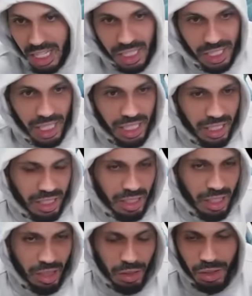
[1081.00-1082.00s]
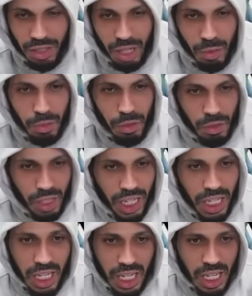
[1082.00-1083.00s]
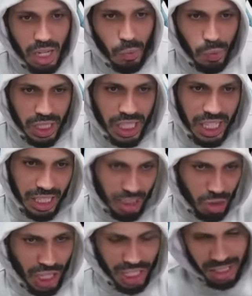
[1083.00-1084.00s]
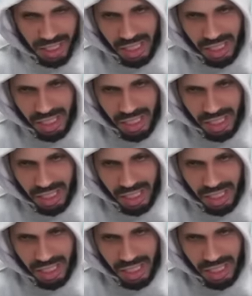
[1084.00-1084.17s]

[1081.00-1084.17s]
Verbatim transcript: Nice little W there. We get Jackson